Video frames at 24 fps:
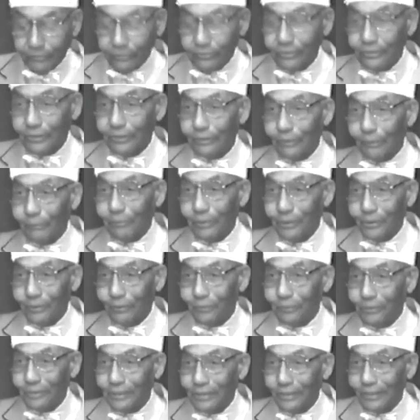since I've been
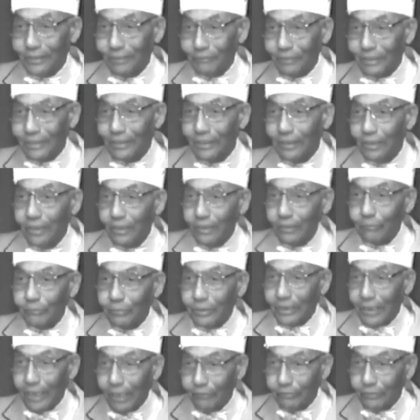over there. me.
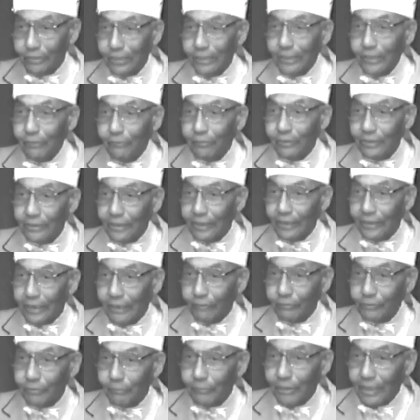But I was living there.
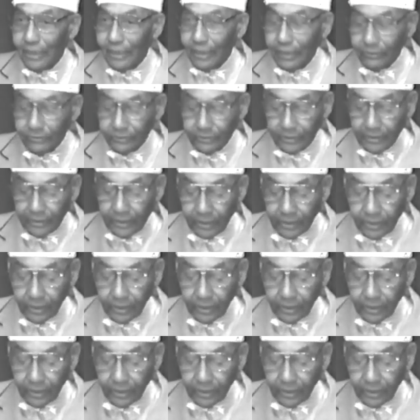That was my house there.